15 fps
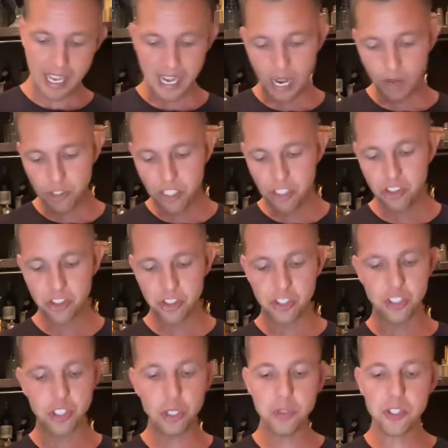And I was
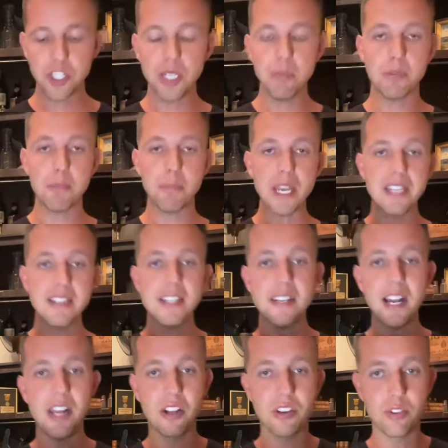just too cheap to pay
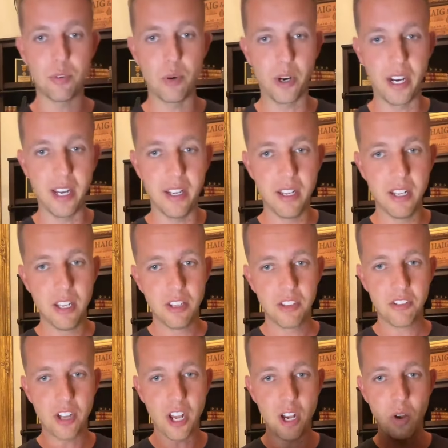$10 for it.
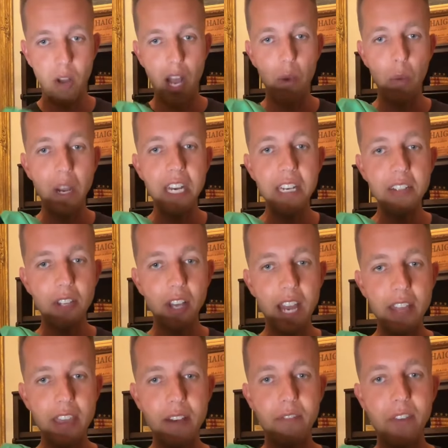So I waited until I
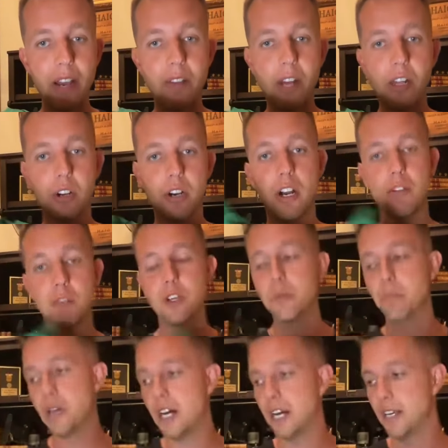had that $5 off
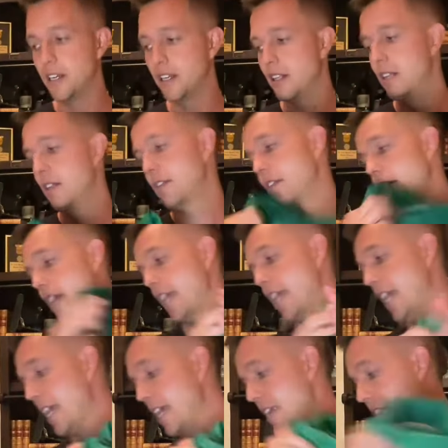coupon,
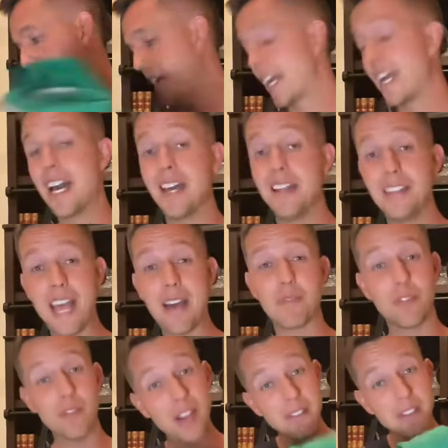and I got
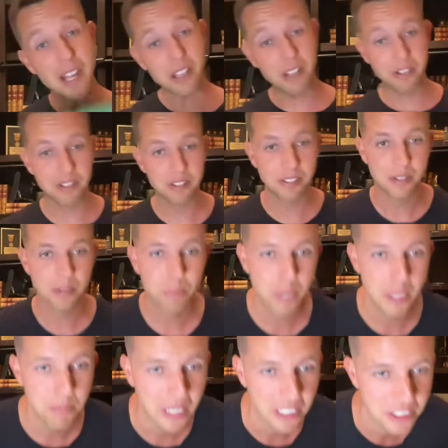that for $5
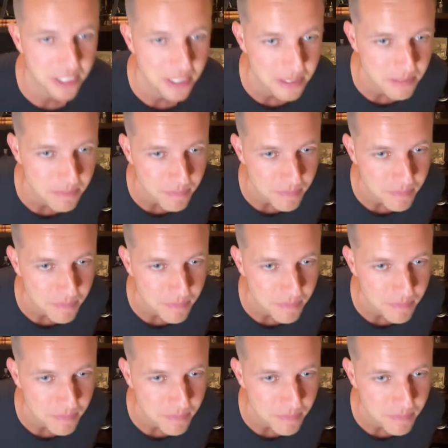pretty much.